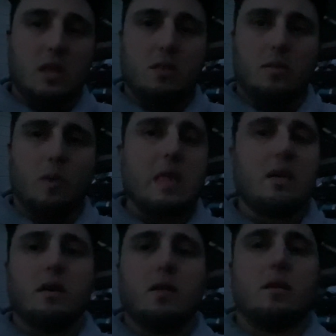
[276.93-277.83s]
The way
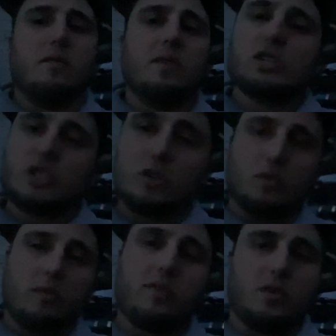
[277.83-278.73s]
that
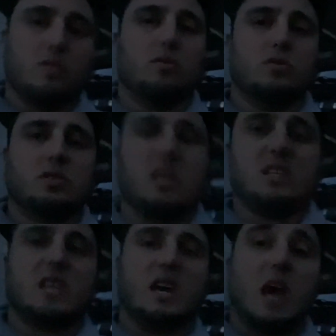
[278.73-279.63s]
conventional fuels, they
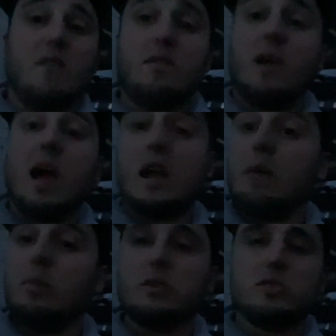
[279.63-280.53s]
say, I've never had
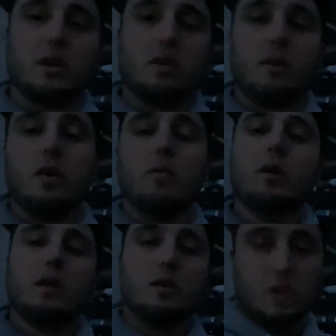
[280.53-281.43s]
hybrids, so I don't know,
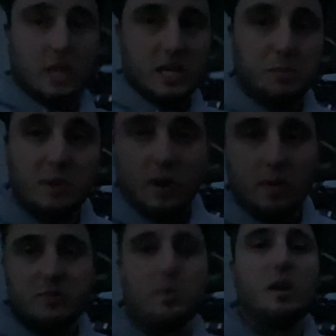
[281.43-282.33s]
so I can't speak for
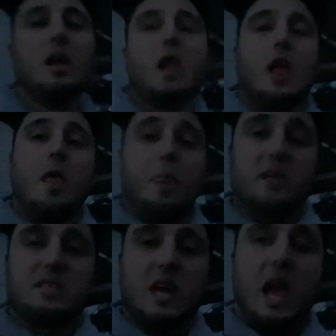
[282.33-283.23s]
hybrids, but they
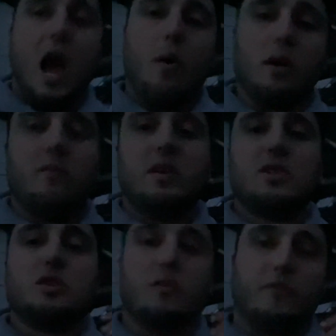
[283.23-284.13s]
say how a
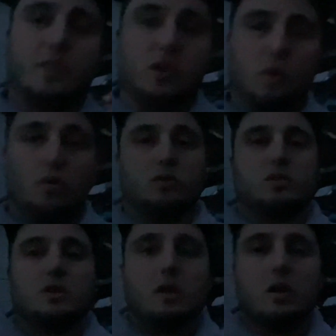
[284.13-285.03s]
conventional
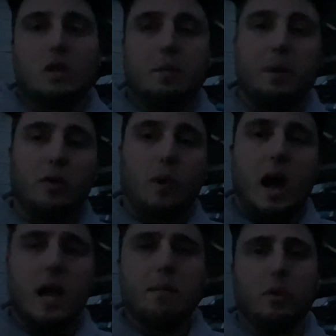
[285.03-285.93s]
fuels compared to a
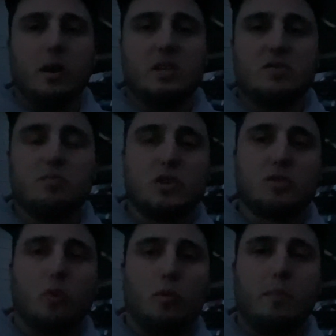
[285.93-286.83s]
hybrid, it's much
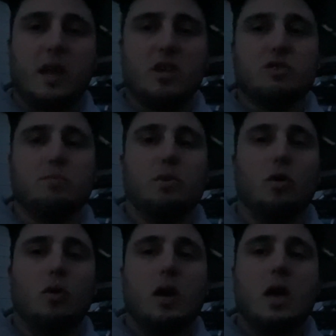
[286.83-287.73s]
more
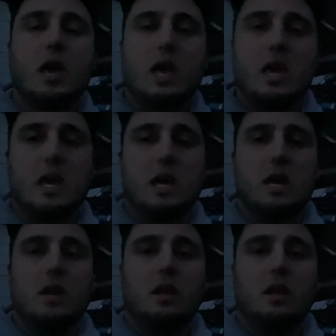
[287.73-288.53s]
manageable in